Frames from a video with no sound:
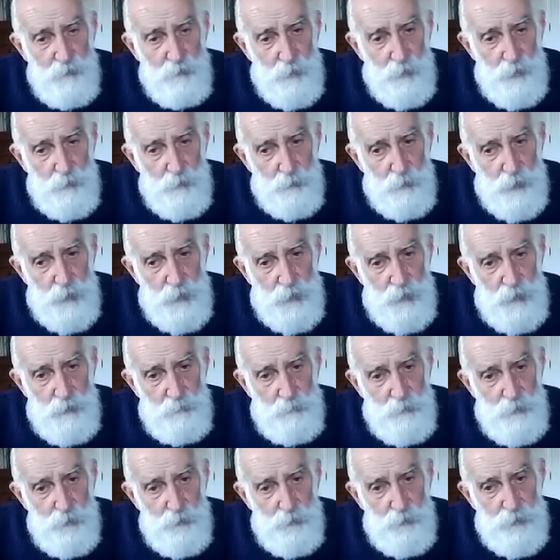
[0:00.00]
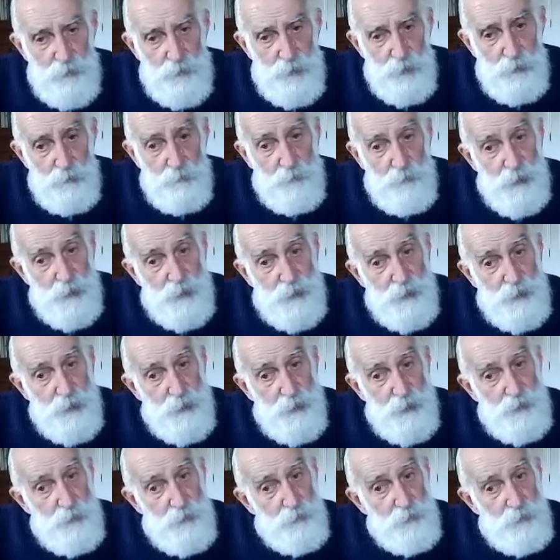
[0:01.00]
one way, but also
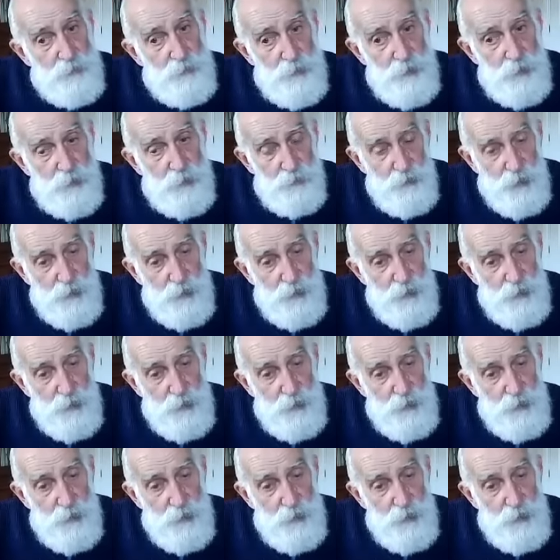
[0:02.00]
meditation also,